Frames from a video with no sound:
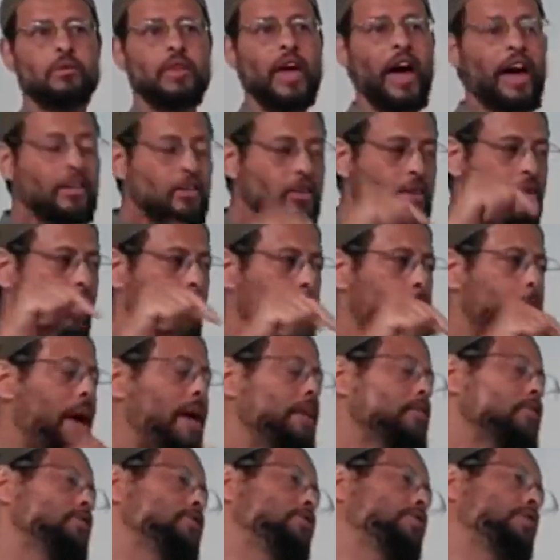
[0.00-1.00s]
That's the
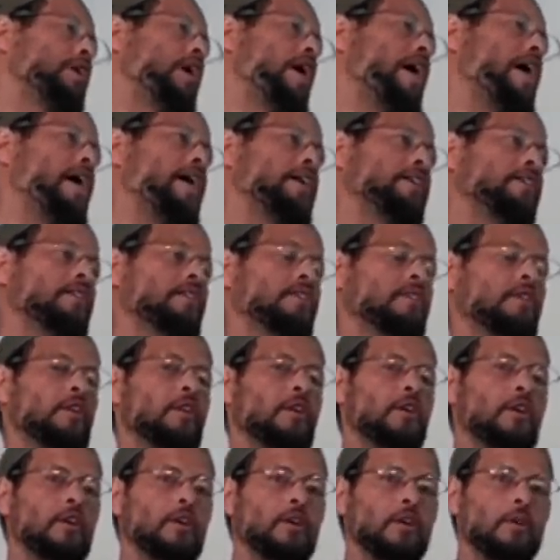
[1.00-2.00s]
best jihad.
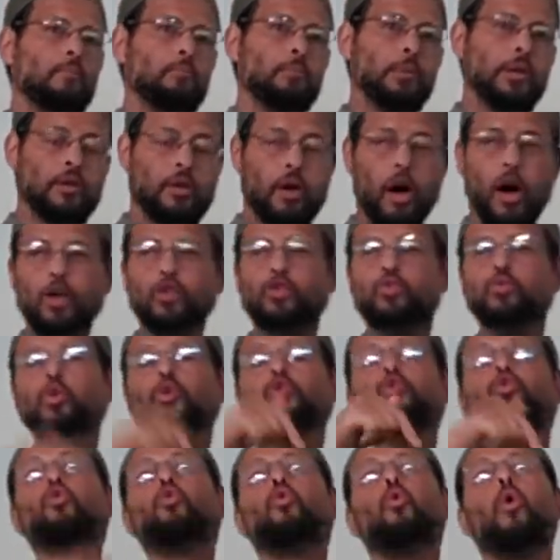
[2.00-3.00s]
Because
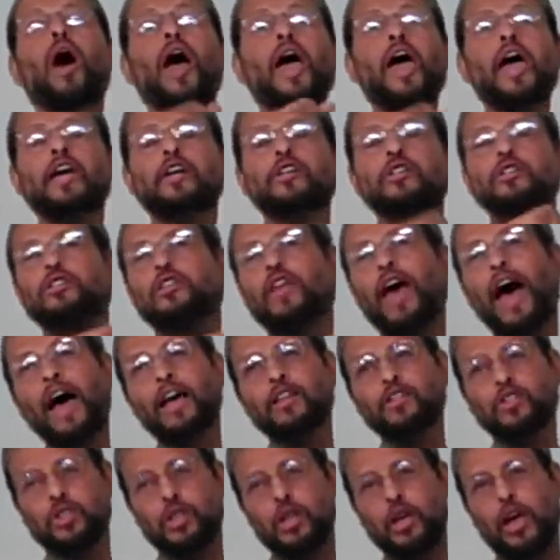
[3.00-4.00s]
when you wage
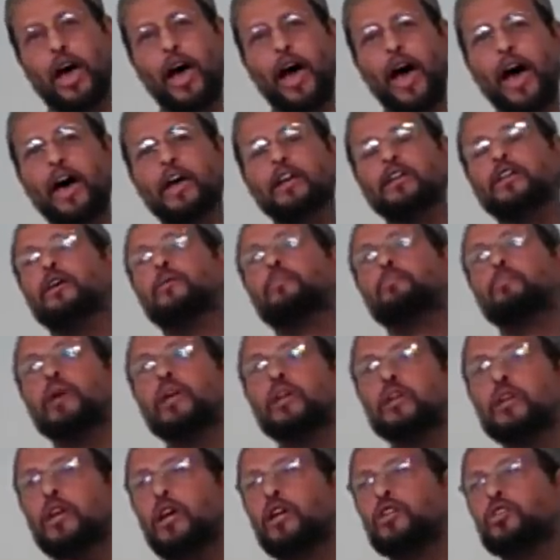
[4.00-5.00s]
that jihad, in
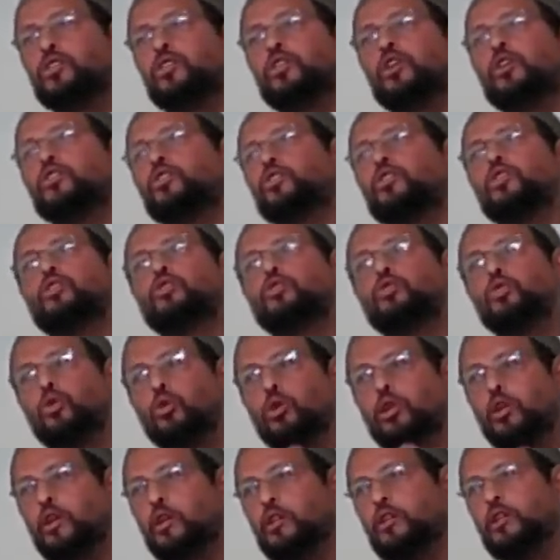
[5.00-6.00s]
many instances,
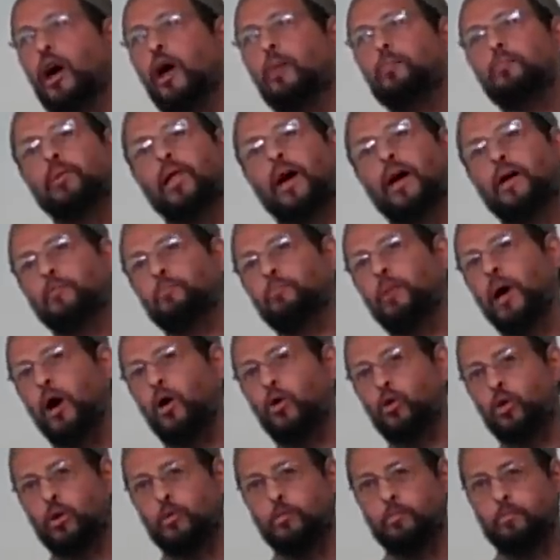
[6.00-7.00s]
you'll end up like
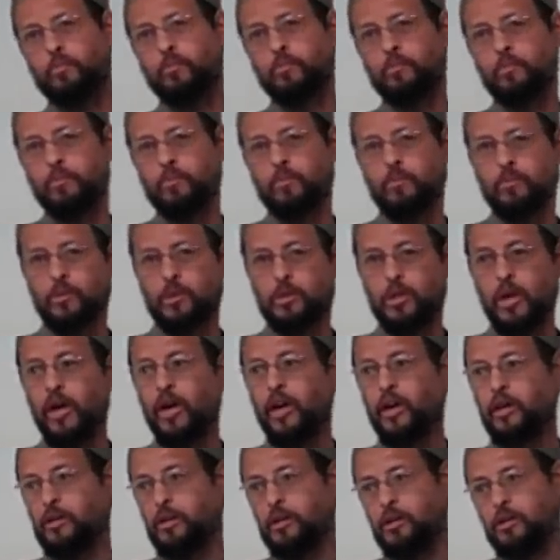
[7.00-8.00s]
Malcolm,
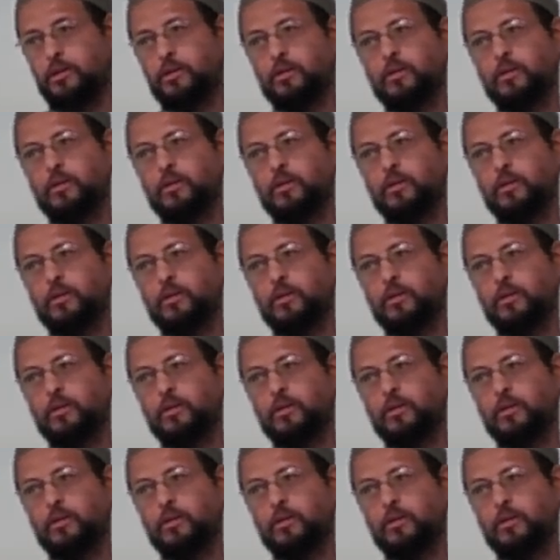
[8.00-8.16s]
dead.